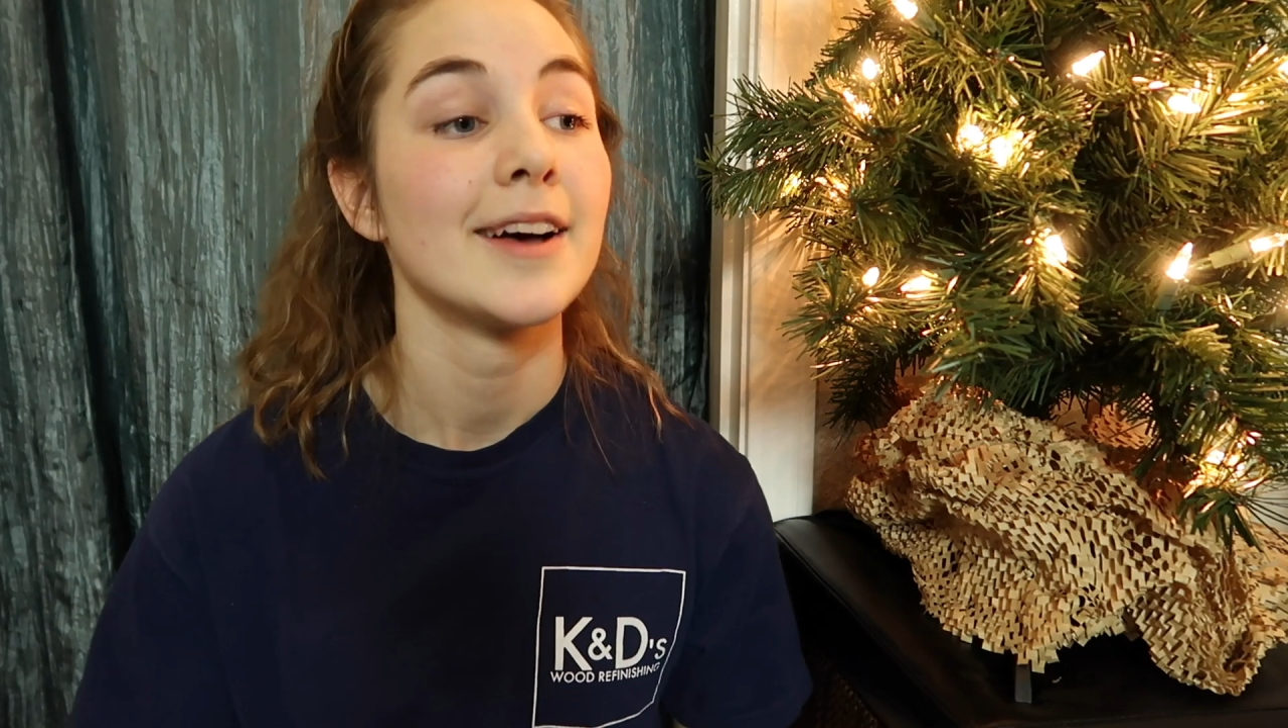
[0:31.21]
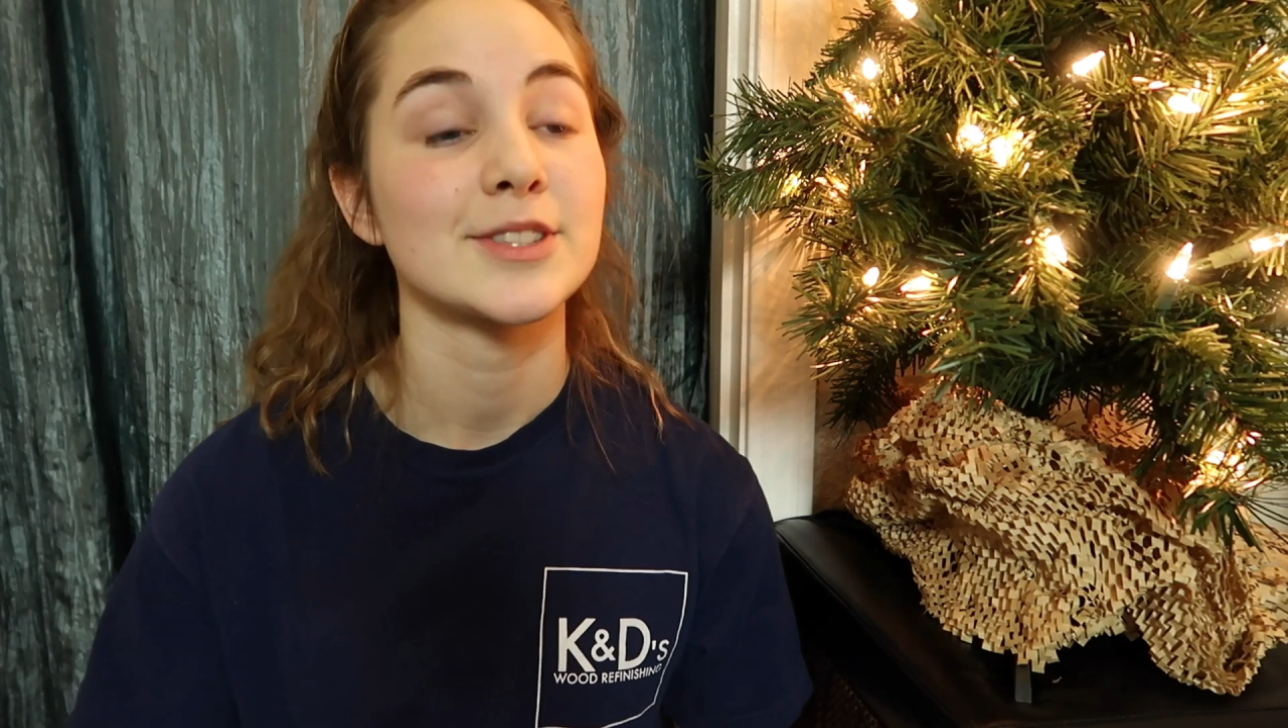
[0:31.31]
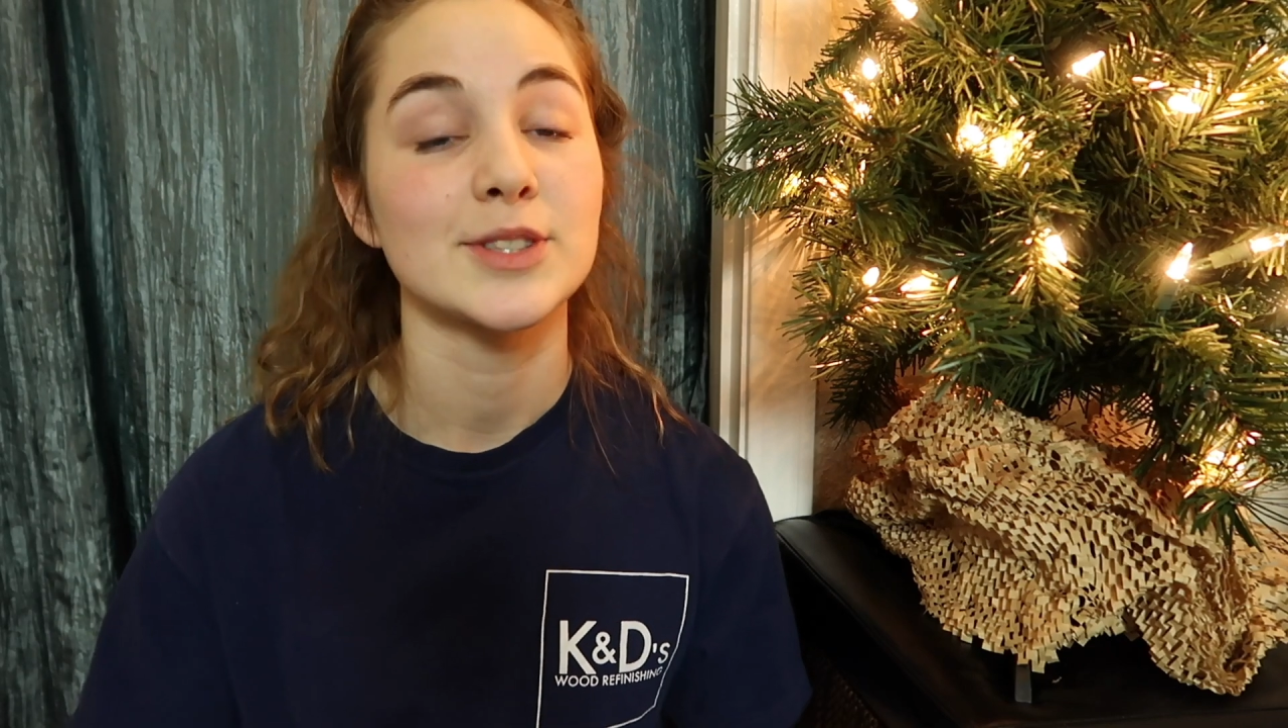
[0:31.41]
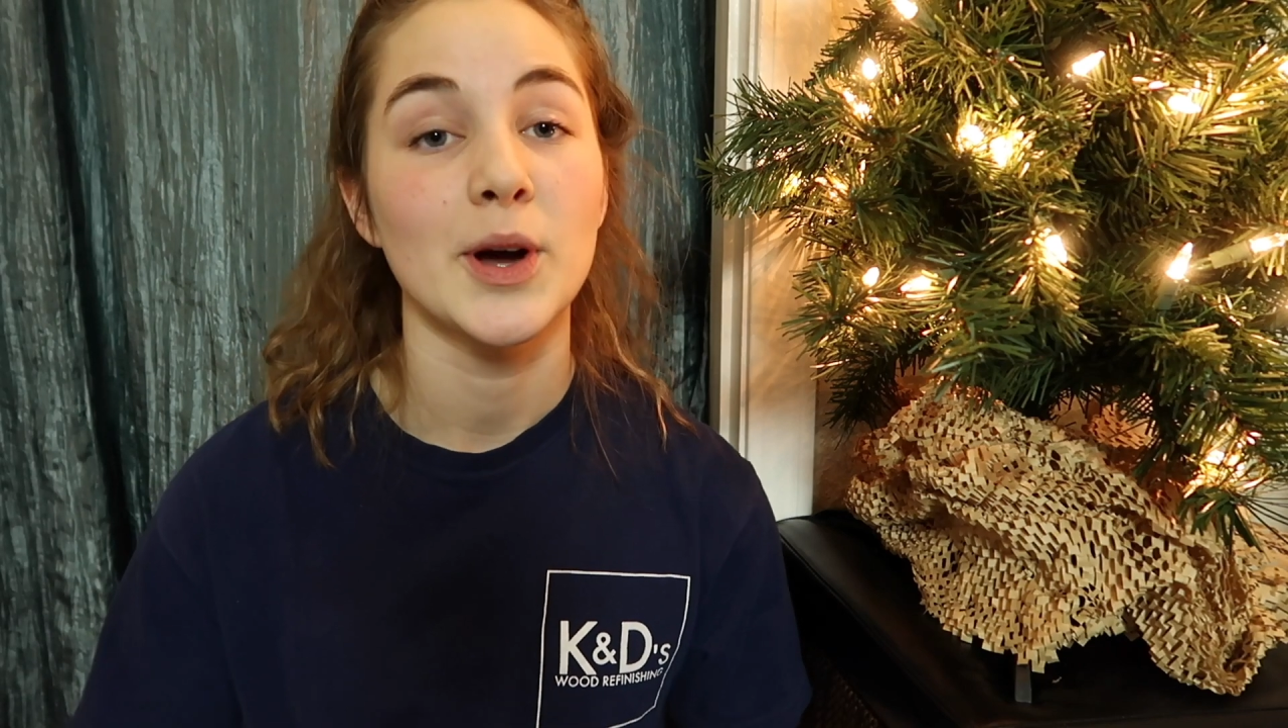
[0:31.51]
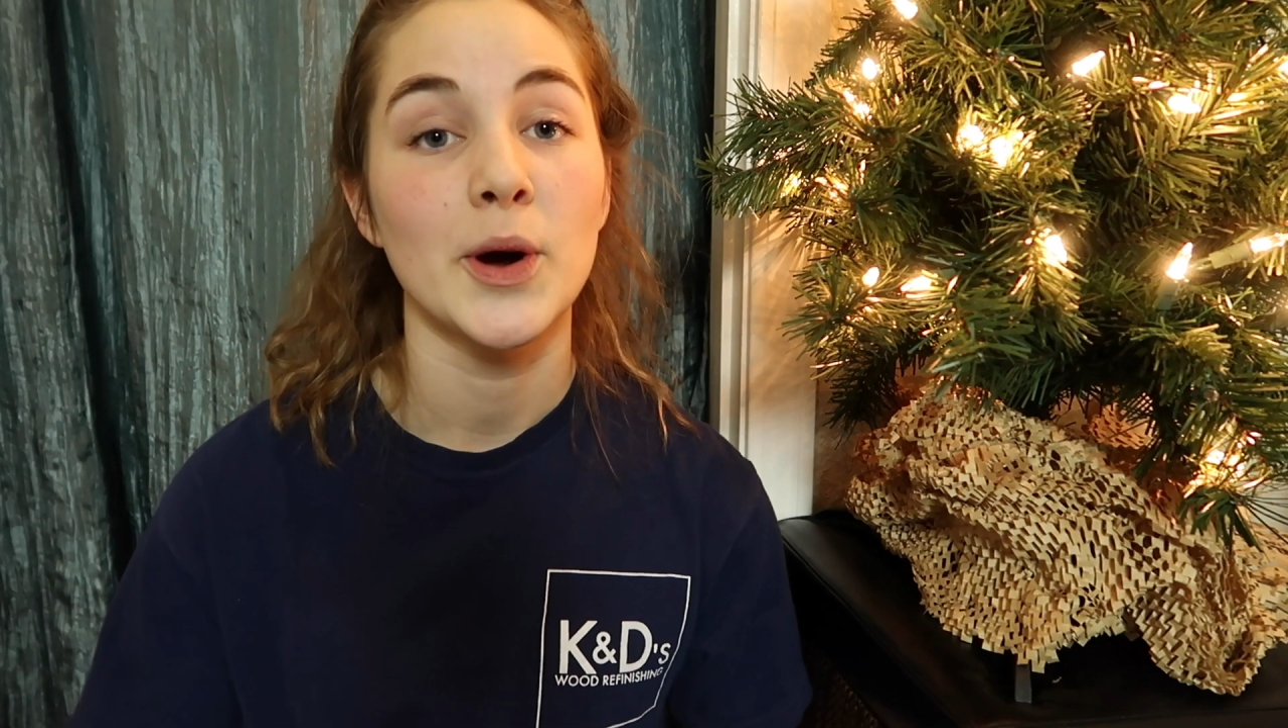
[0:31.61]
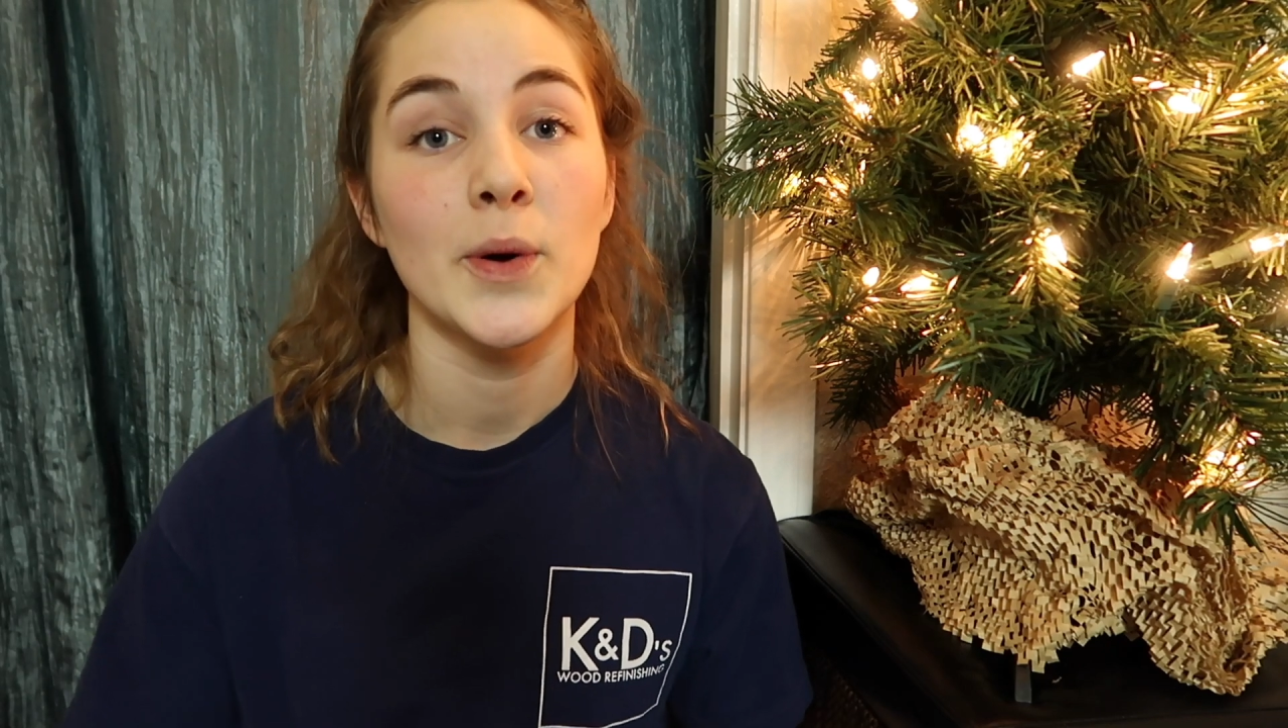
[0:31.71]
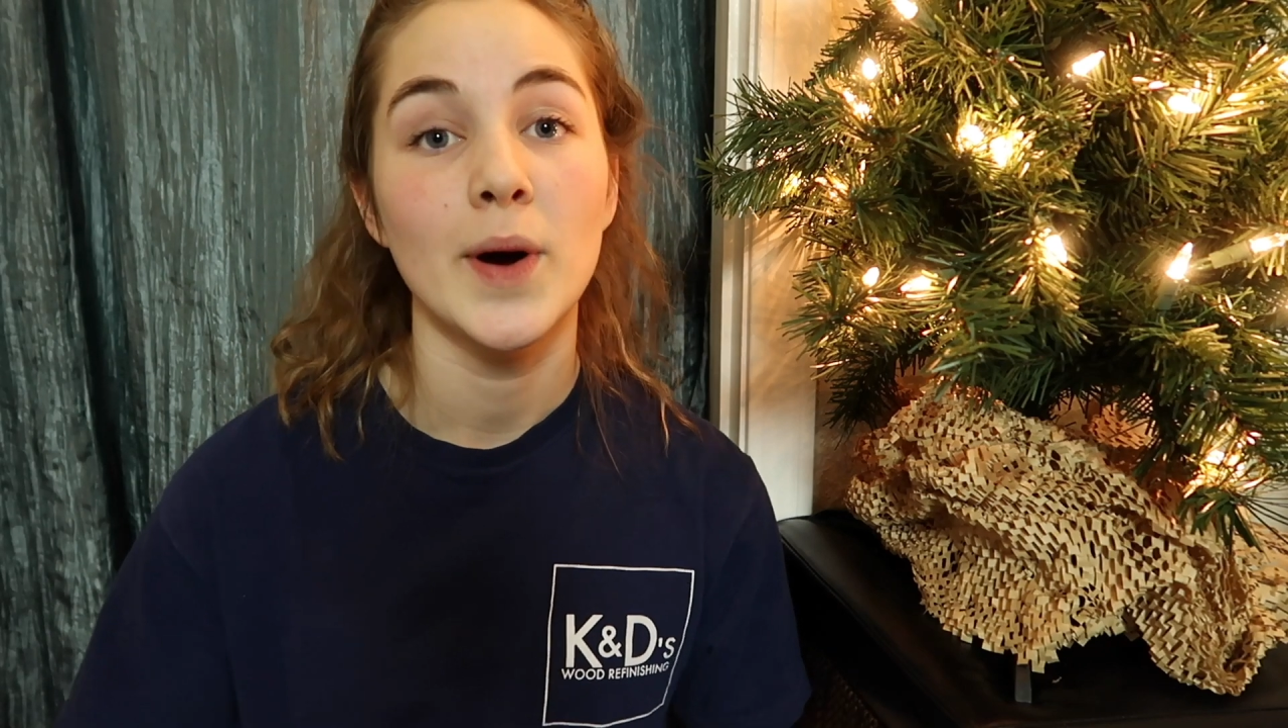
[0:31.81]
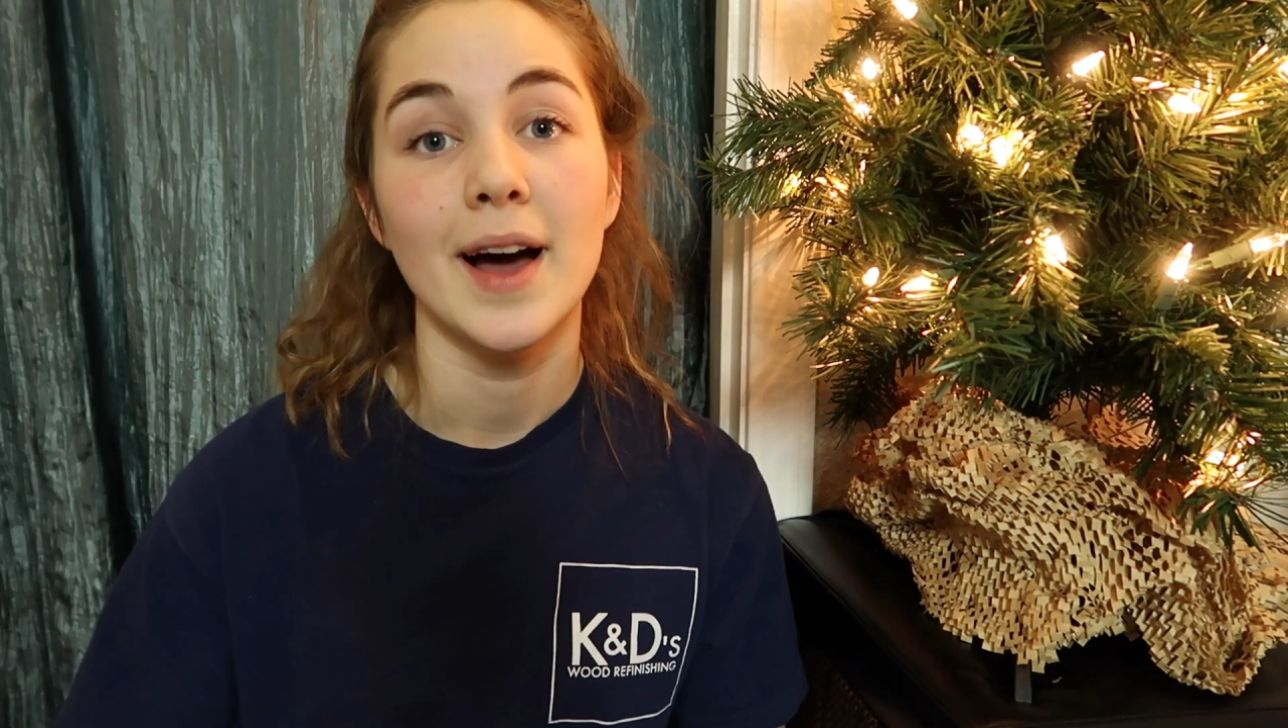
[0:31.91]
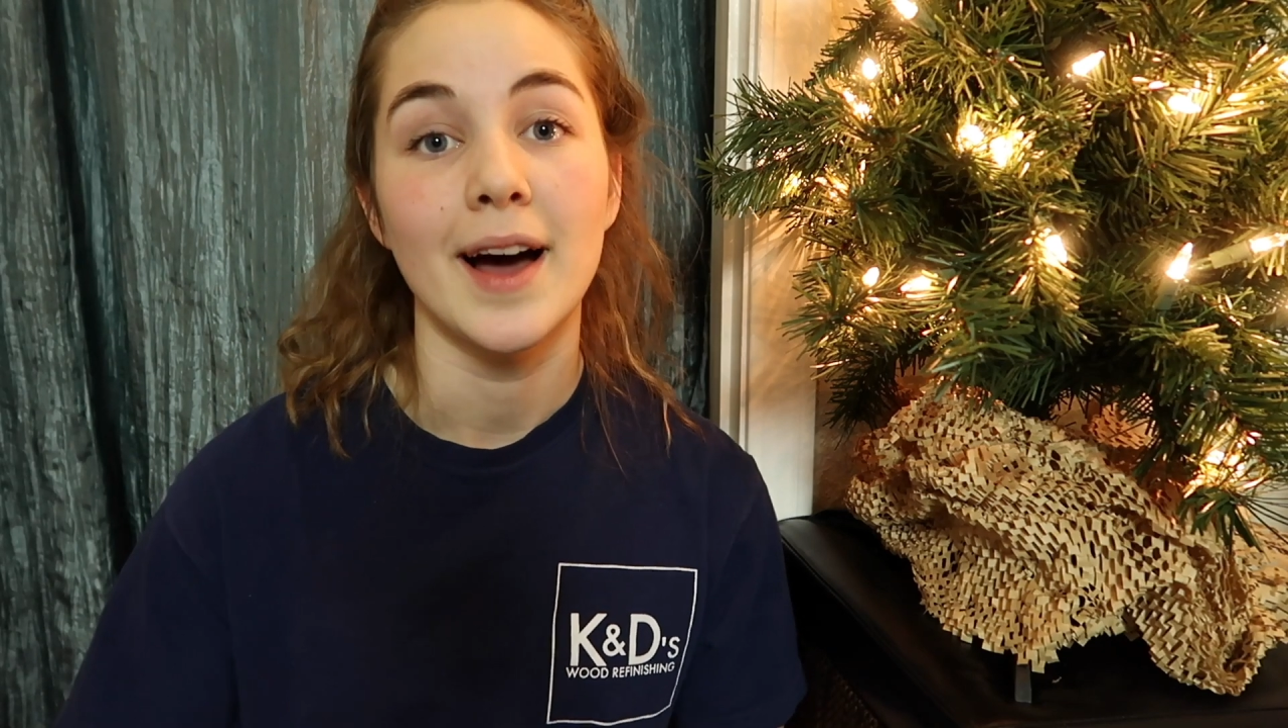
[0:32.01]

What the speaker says: So